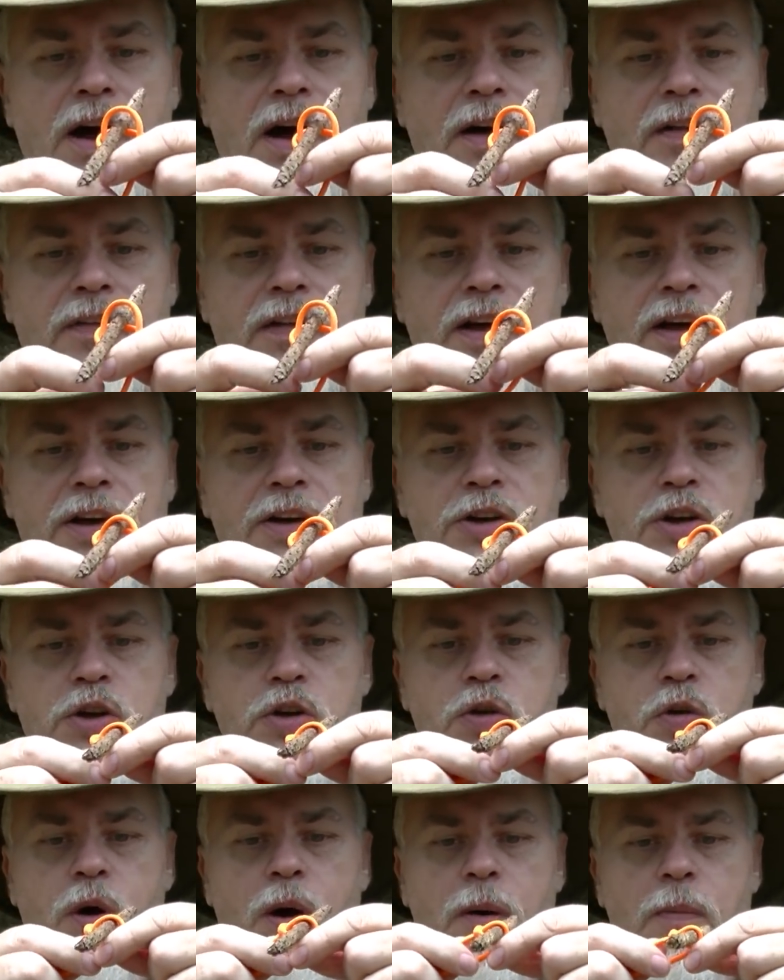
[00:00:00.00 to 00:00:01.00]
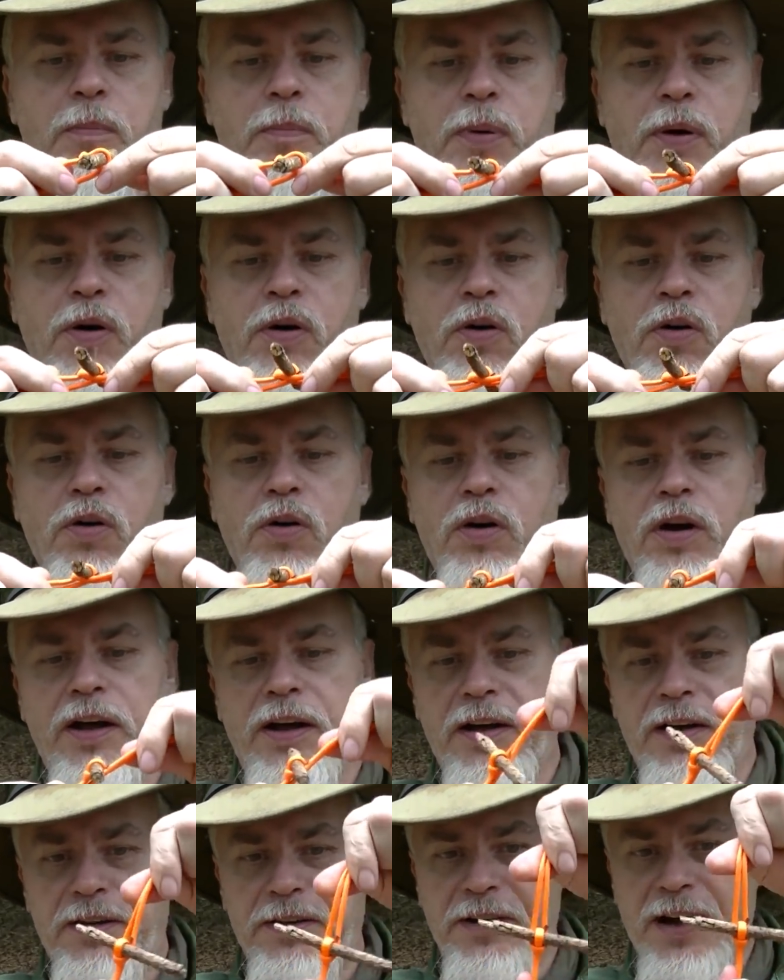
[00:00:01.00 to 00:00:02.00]
And then you pull
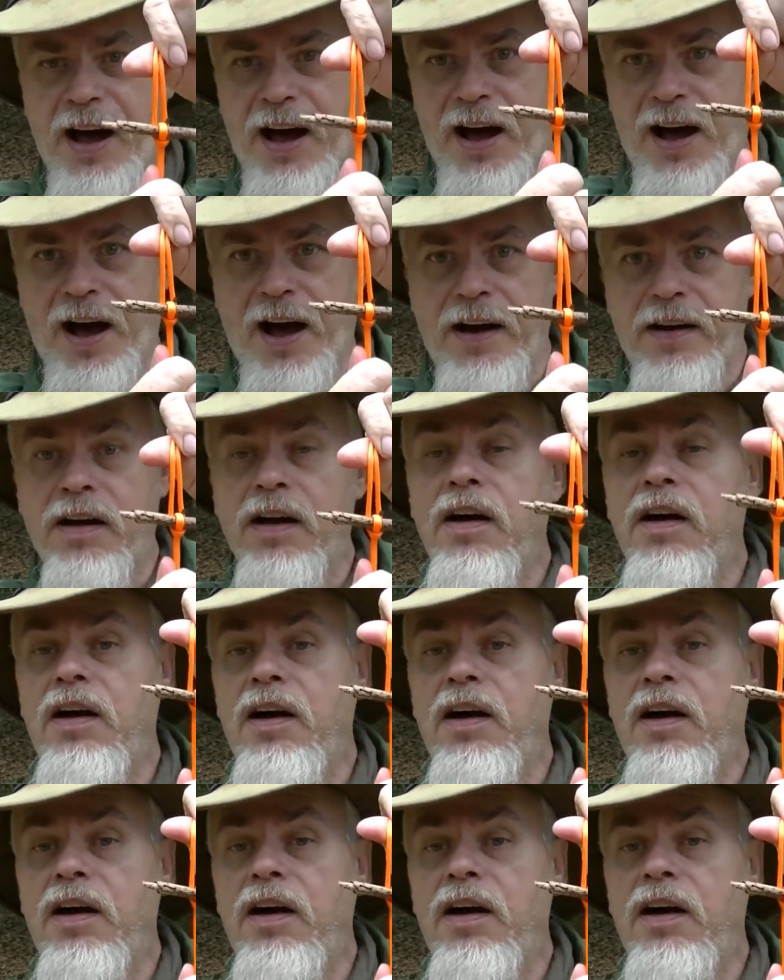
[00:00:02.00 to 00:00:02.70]
it tight,